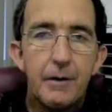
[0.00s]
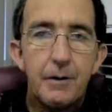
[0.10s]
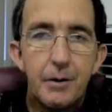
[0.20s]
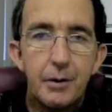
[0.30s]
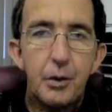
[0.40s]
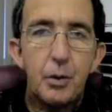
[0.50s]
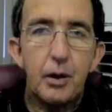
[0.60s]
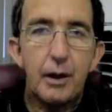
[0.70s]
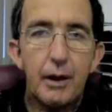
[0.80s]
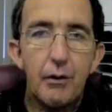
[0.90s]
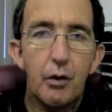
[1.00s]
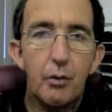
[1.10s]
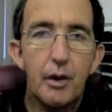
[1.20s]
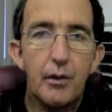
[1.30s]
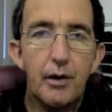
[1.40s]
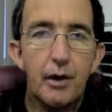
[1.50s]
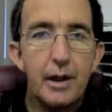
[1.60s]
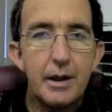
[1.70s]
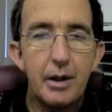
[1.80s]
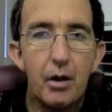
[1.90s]
to give you a bit of an
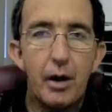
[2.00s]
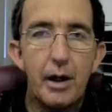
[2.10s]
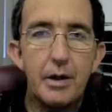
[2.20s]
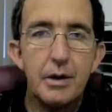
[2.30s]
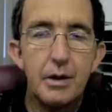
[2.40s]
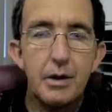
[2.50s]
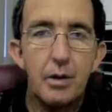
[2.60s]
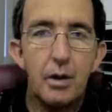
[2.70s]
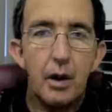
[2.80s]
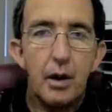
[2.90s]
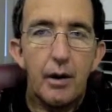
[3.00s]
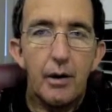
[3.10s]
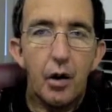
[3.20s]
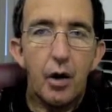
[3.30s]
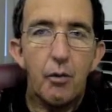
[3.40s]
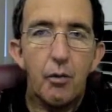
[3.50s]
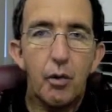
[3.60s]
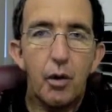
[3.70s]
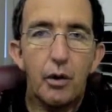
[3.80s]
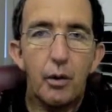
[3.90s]
insight into the type of
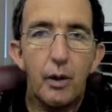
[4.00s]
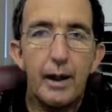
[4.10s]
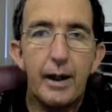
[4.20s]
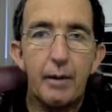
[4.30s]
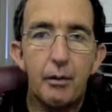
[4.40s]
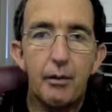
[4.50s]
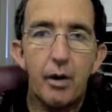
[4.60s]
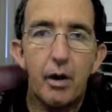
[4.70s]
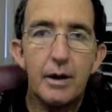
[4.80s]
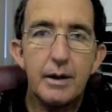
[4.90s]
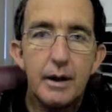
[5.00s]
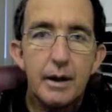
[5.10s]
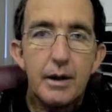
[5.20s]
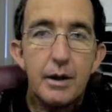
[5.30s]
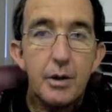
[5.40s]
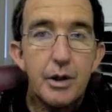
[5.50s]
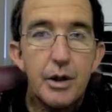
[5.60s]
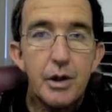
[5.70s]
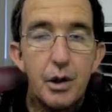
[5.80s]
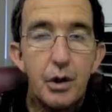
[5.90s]
work that we can provide to
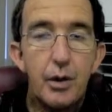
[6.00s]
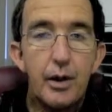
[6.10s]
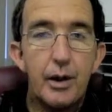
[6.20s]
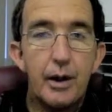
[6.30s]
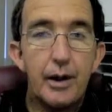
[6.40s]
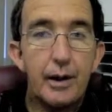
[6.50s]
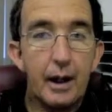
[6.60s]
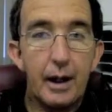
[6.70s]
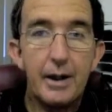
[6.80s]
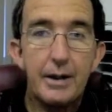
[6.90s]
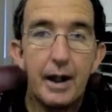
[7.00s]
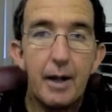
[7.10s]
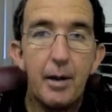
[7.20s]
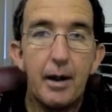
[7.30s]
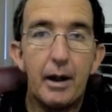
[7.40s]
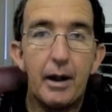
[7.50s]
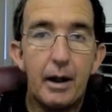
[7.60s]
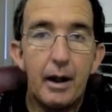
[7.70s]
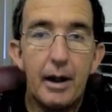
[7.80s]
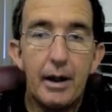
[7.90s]
assist you in the landscaping,
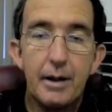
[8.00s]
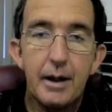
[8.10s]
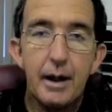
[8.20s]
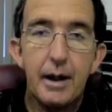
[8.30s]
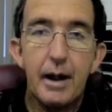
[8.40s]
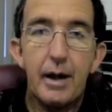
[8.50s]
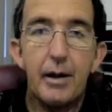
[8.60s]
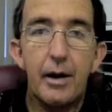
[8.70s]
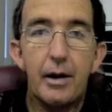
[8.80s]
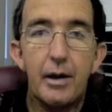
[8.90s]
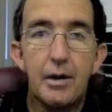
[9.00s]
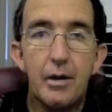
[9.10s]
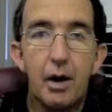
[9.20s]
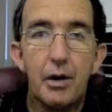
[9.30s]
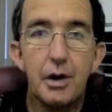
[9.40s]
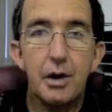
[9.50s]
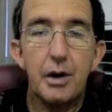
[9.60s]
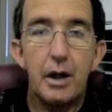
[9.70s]
entertaining area, construction,